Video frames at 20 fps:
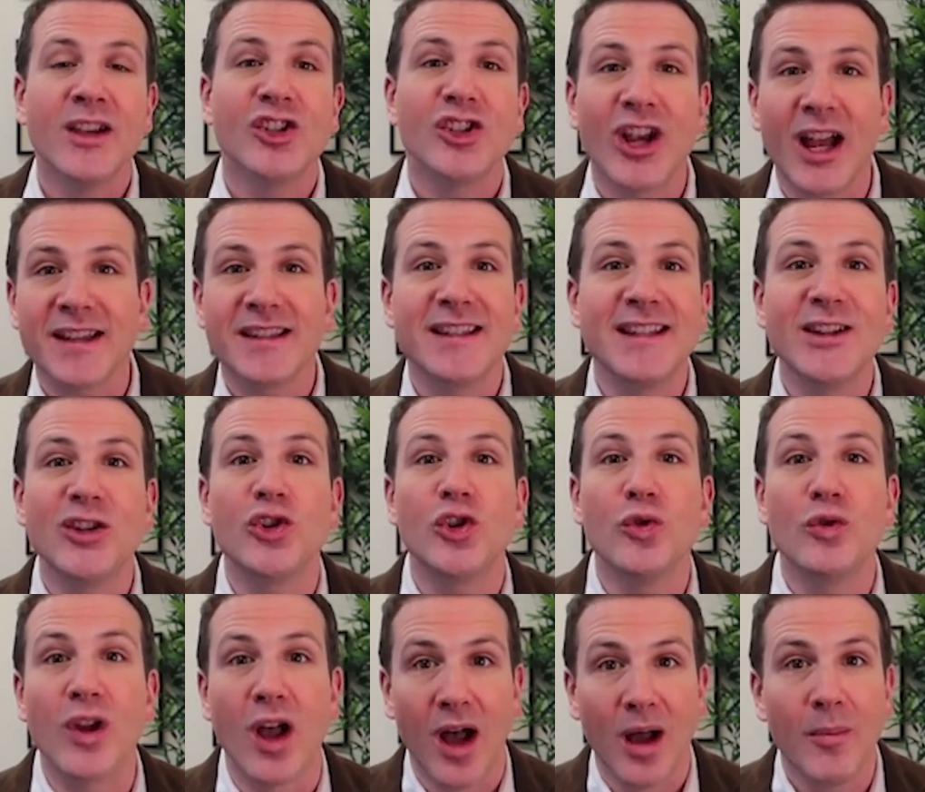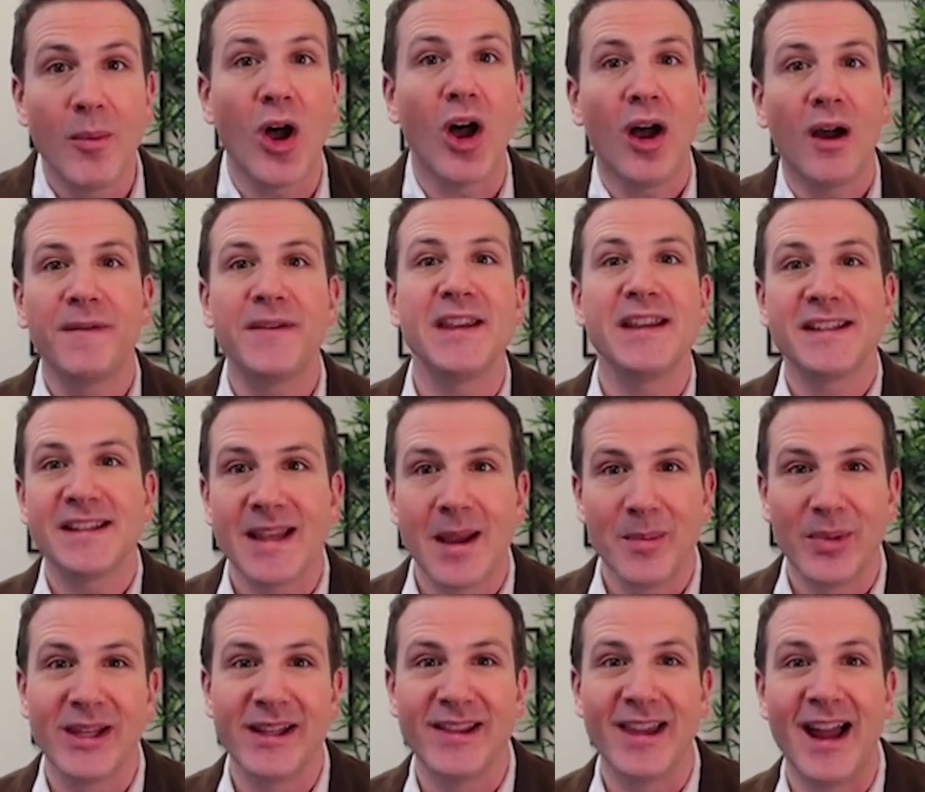Shots need to come off the
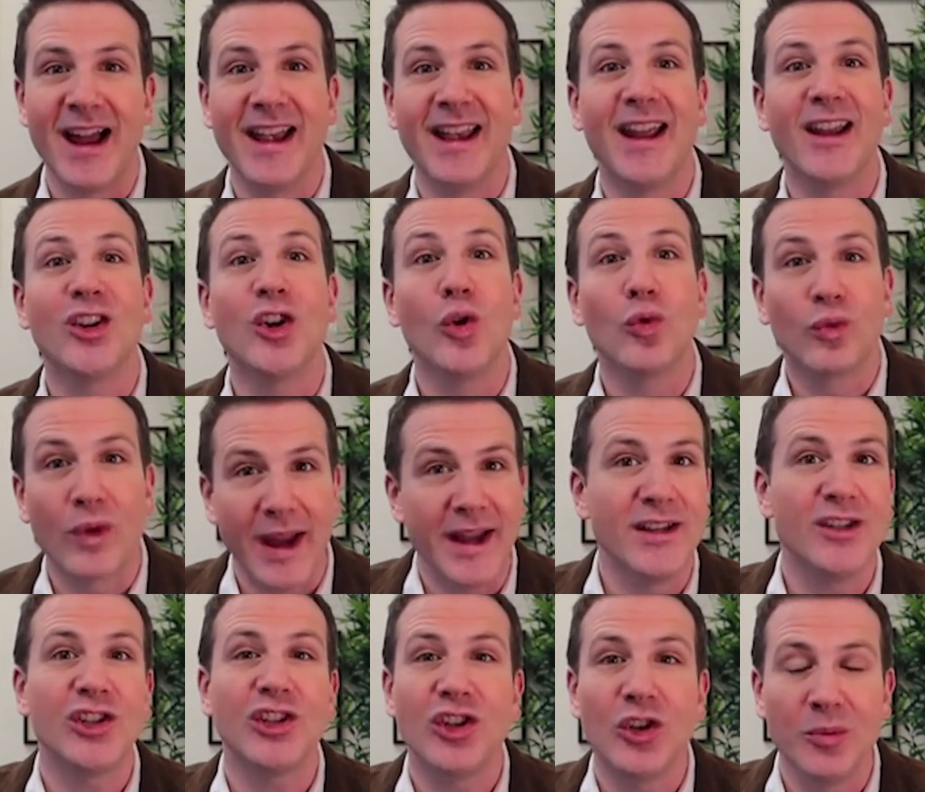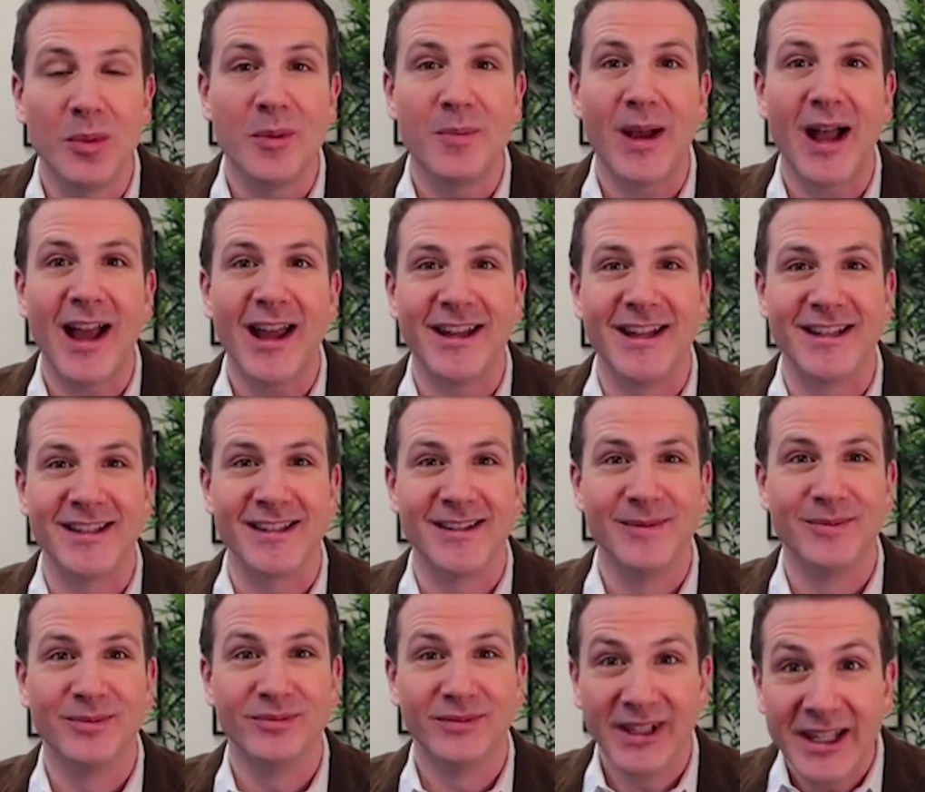assembly line and go right into human
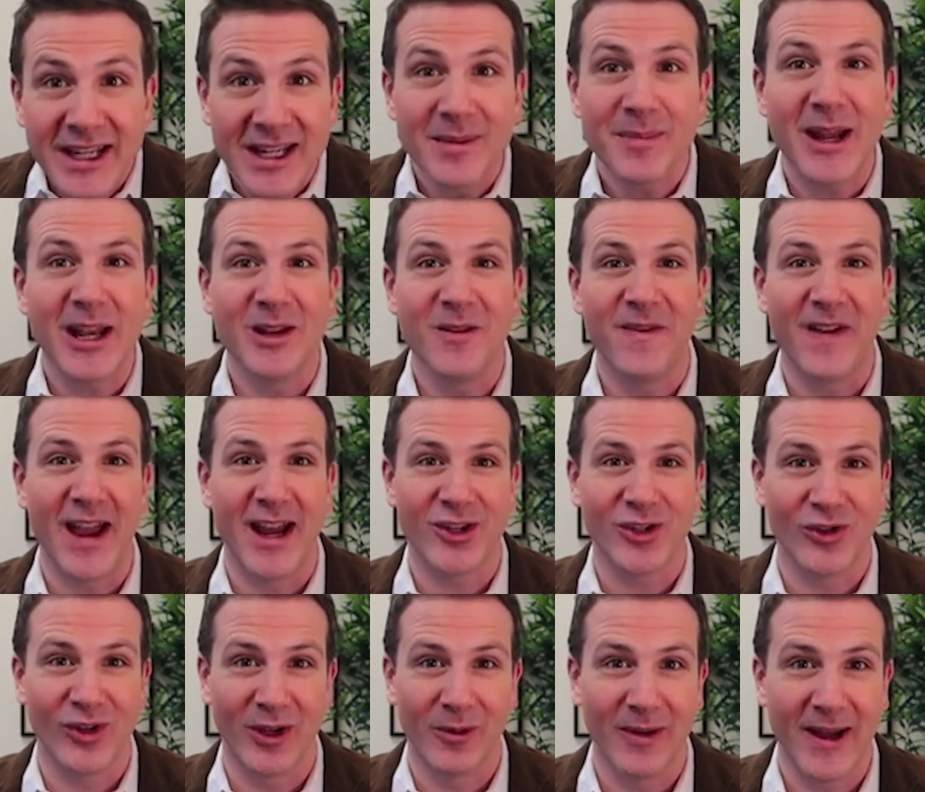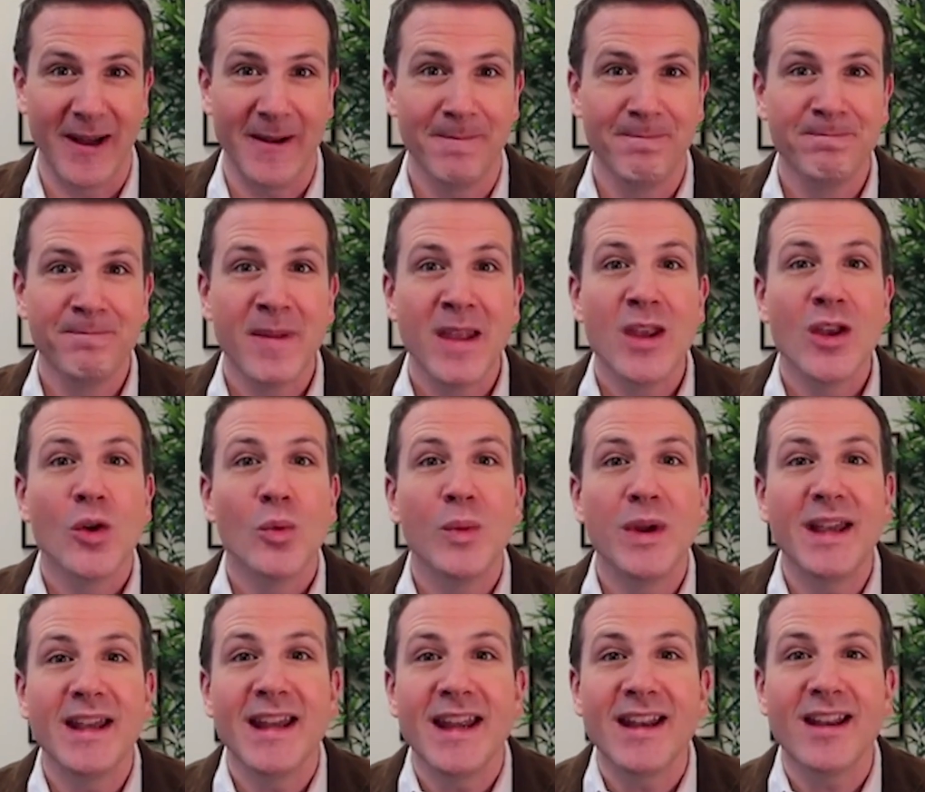bodies. Lean manufacturing, right?
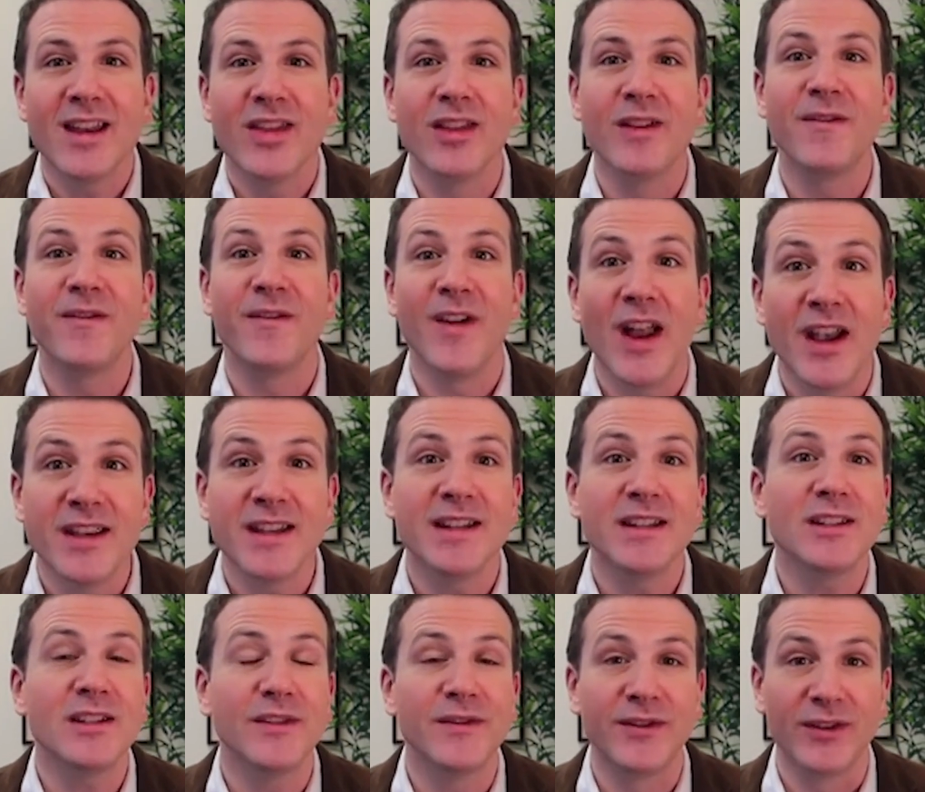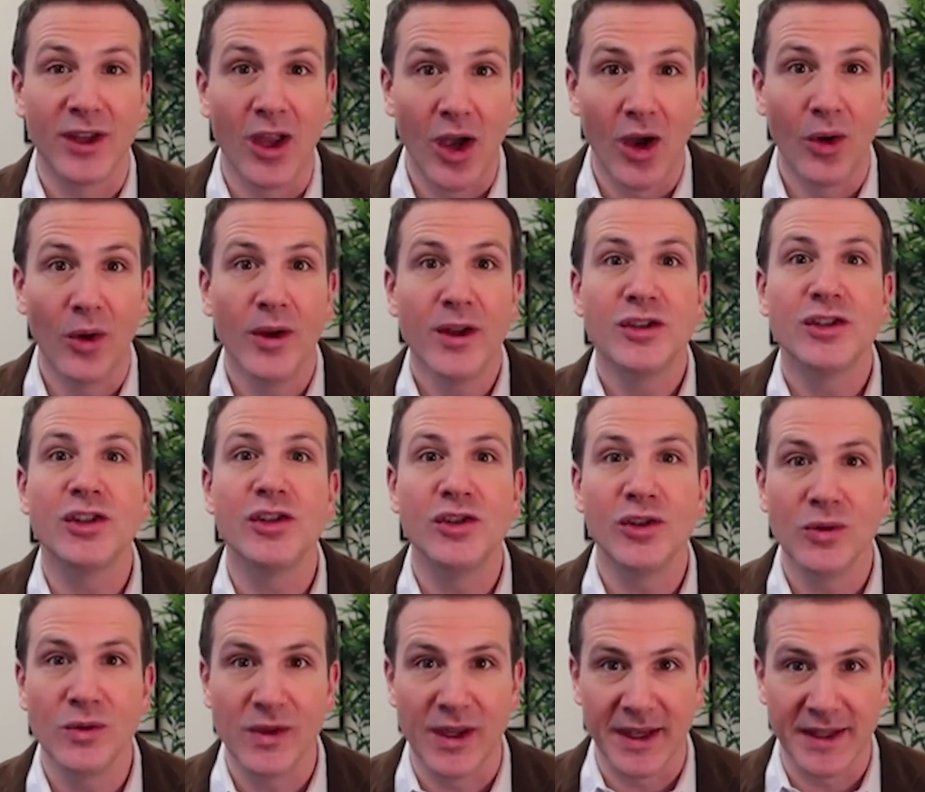We need the funding to flow to
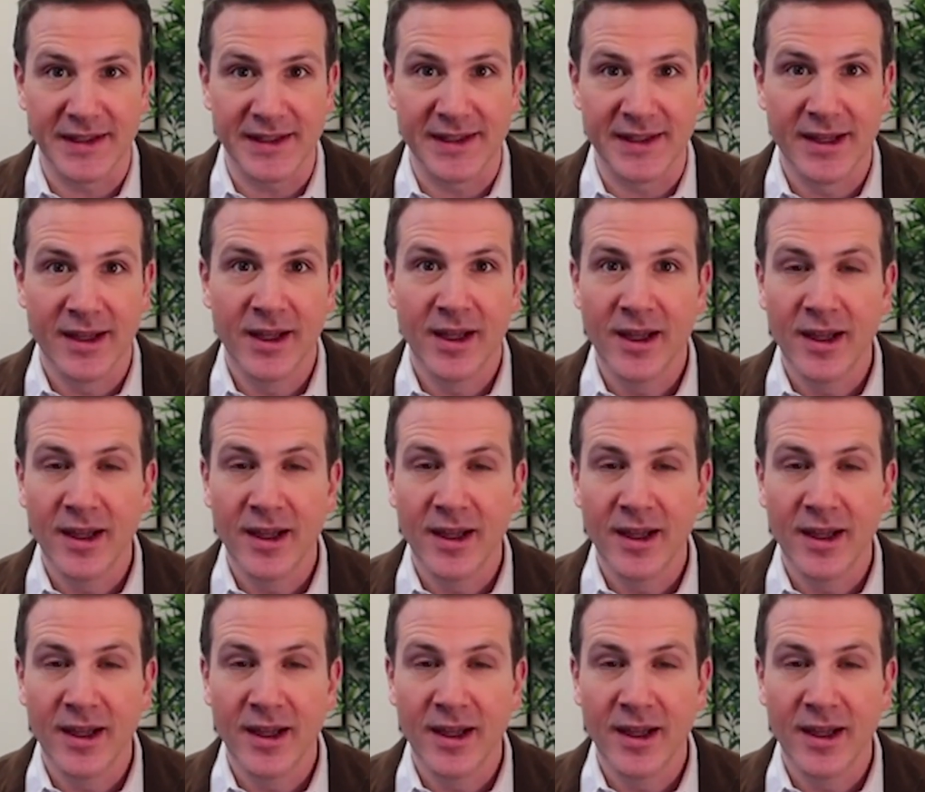do this.